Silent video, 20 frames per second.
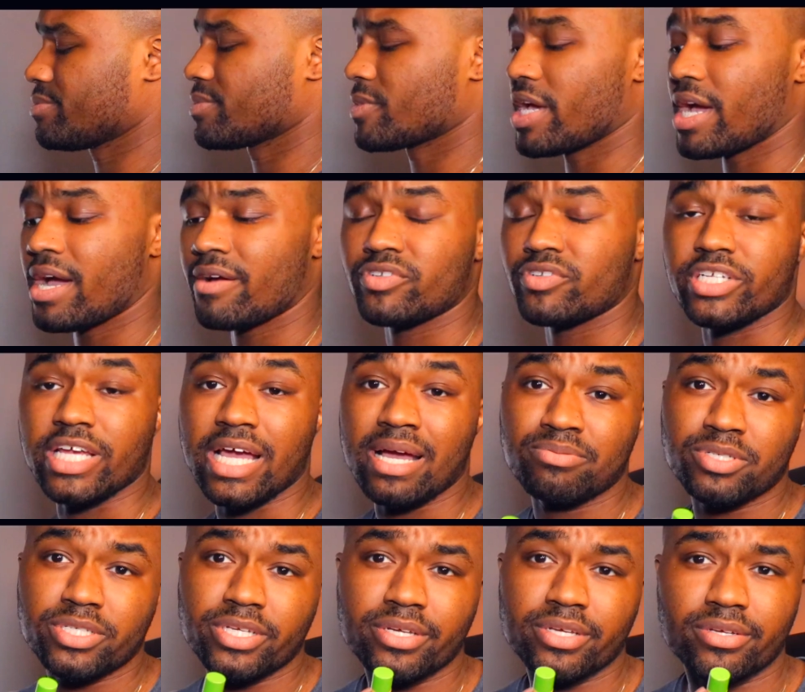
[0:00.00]
I have
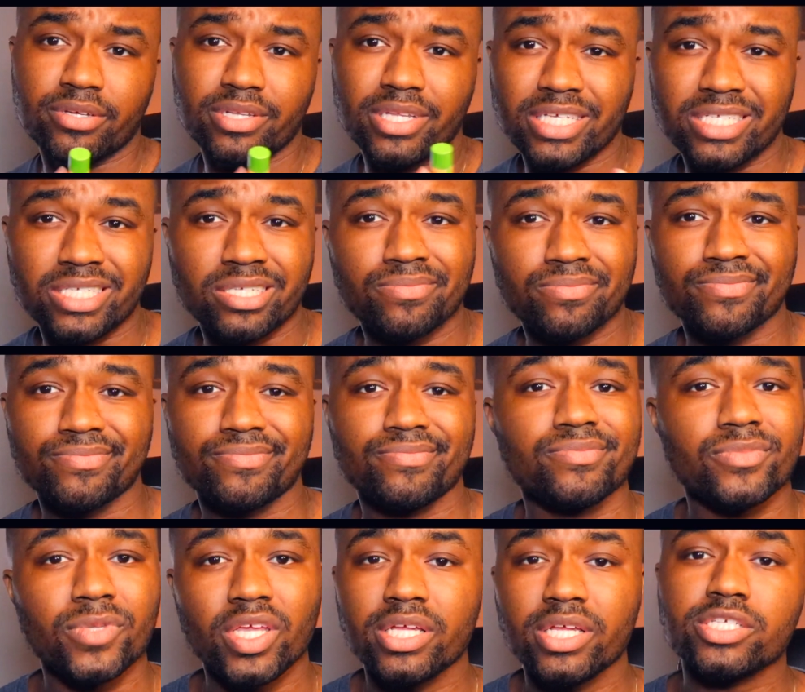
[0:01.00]
Chapstick. Listen,
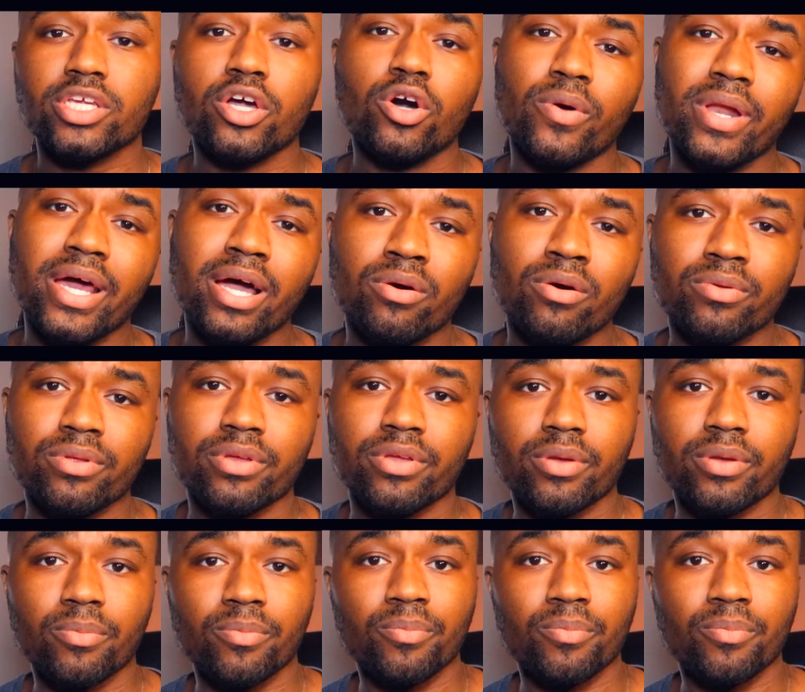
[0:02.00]
it's cold out.